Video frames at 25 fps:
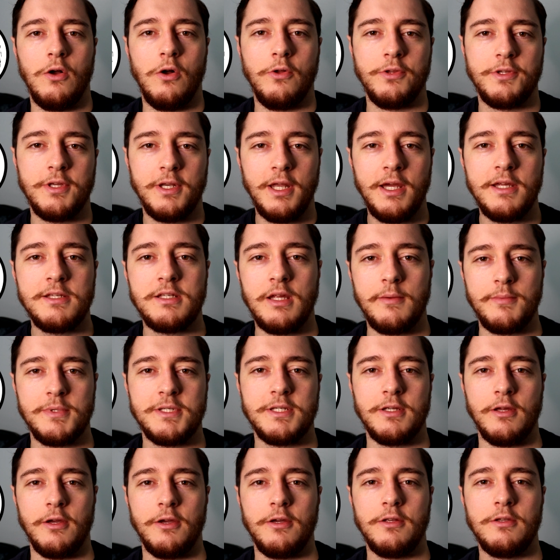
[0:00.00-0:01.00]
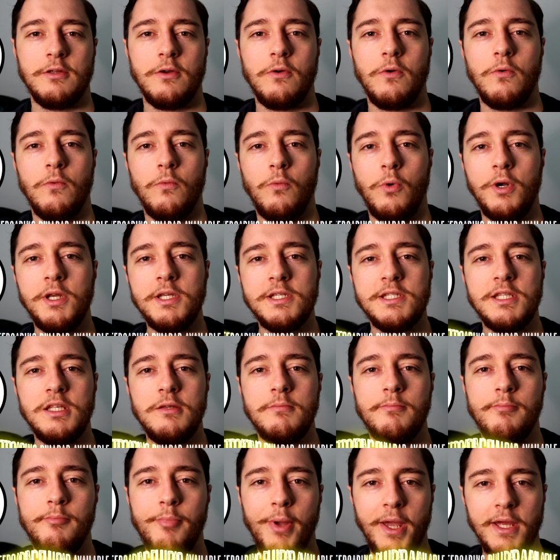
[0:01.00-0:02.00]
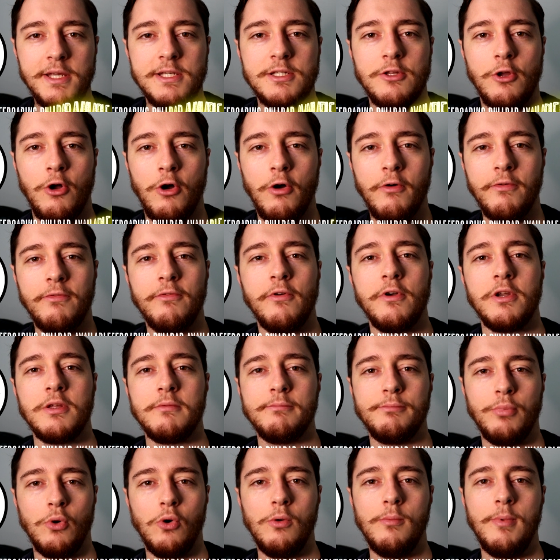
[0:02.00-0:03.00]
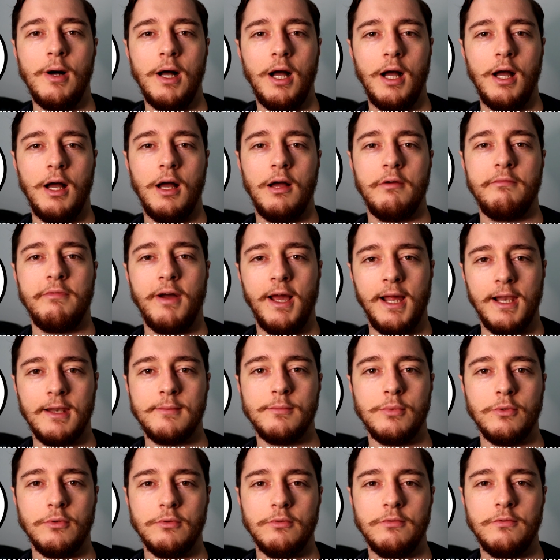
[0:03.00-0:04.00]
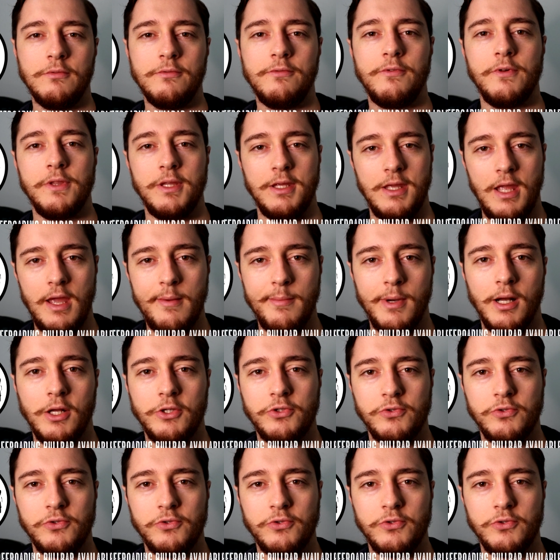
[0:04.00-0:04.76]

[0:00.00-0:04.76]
On today's episode, what is the best off-roading bull bar available for the MR